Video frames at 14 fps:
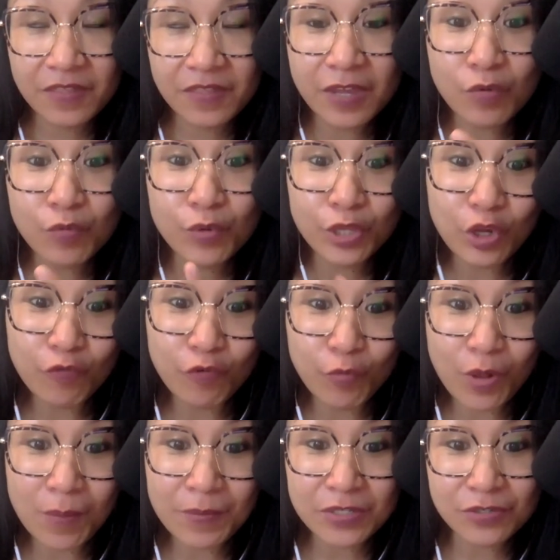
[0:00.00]
they get really
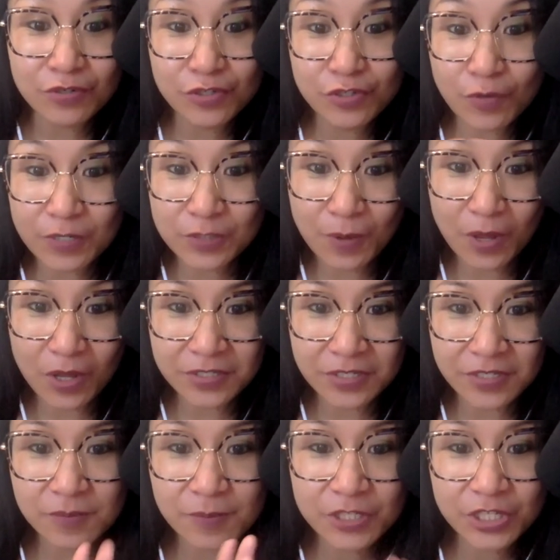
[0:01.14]
overwhelmed because there's so much
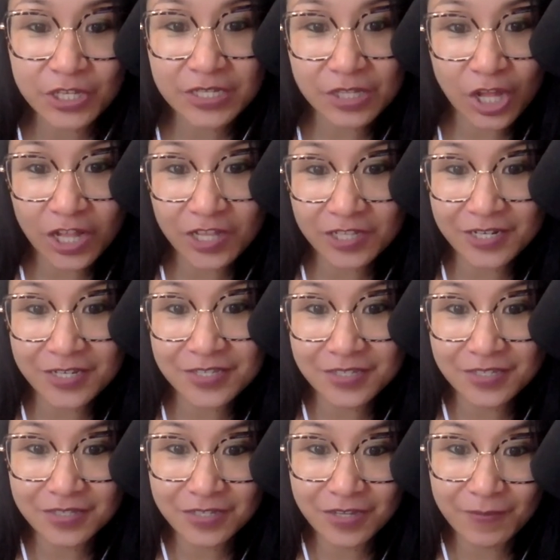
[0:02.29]
boxes, especially as the holiday
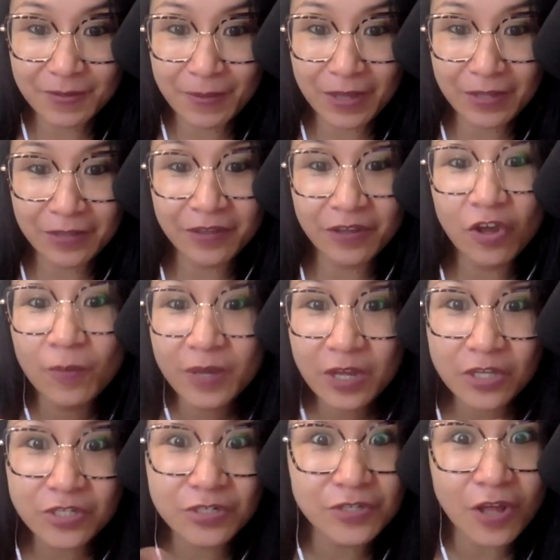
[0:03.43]
season's coming back. Like, oh my
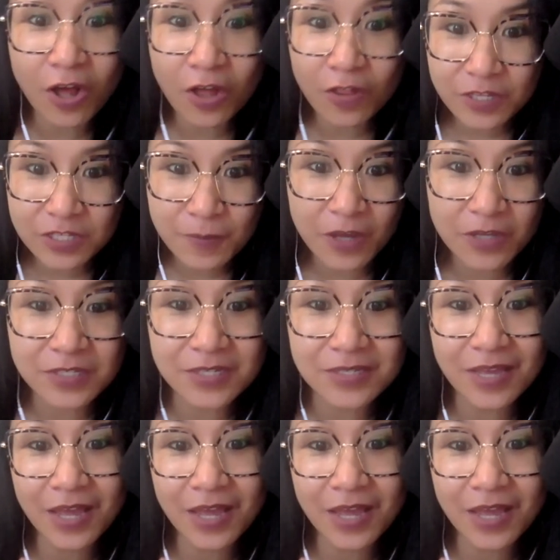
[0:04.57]
gosh, there's all these boxes.